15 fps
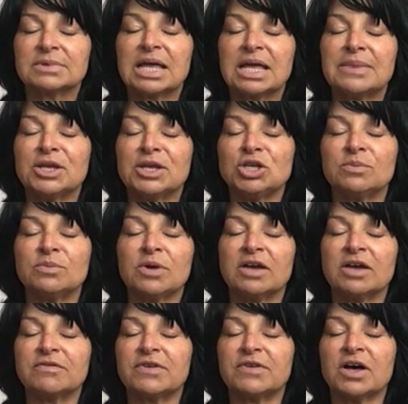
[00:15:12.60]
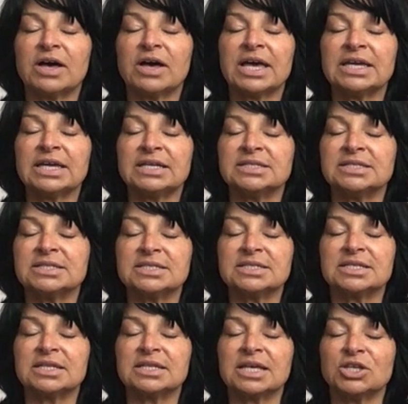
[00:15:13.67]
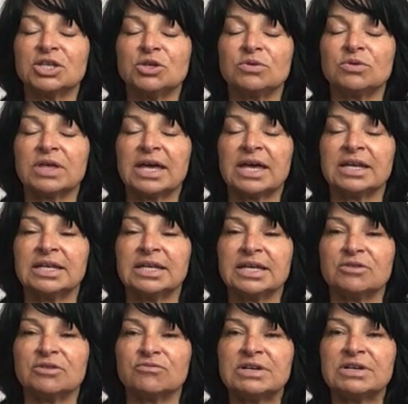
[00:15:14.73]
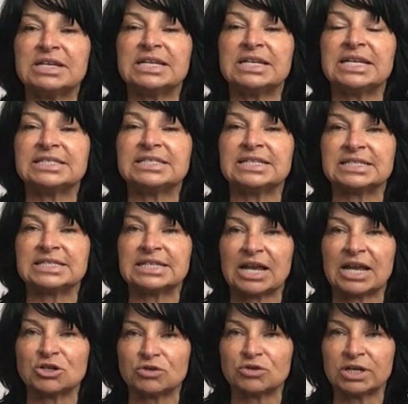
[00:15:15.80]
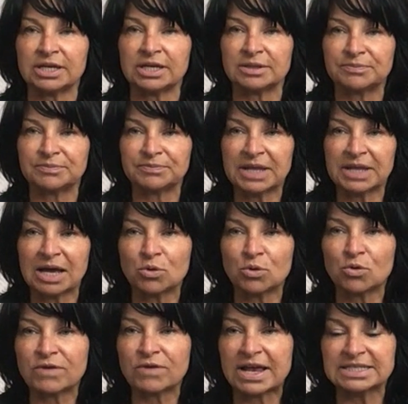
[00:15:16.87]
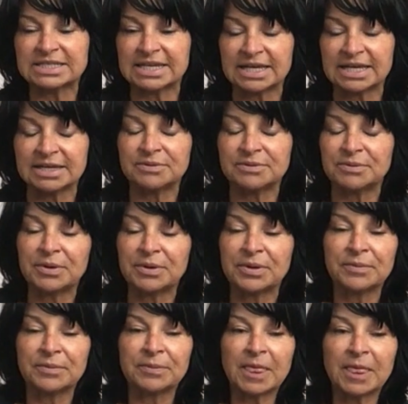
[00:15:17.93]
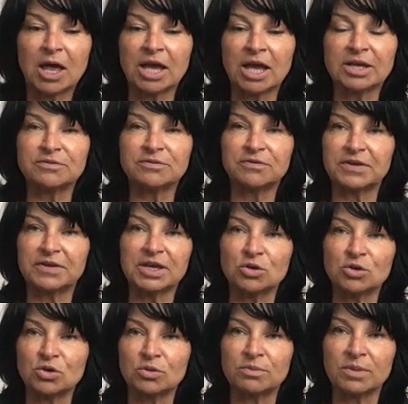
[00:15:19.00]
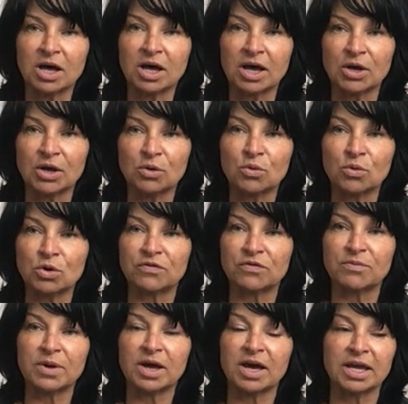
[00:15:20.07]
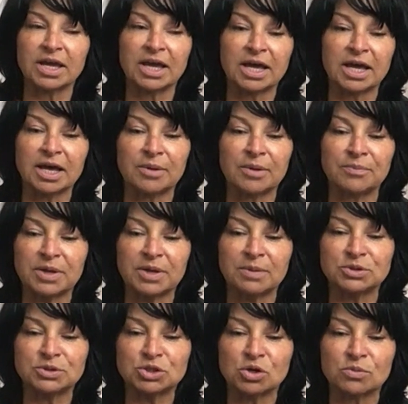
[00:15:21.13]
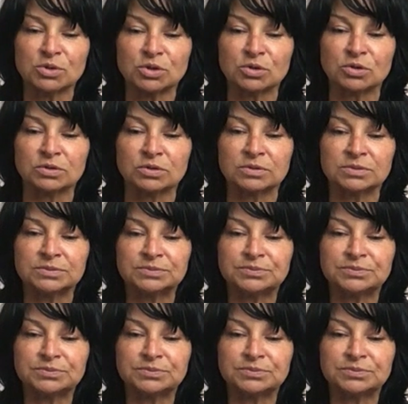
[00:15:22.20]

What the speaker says: And then you might find that it releases naturally. Now already I can feel all of my abdominal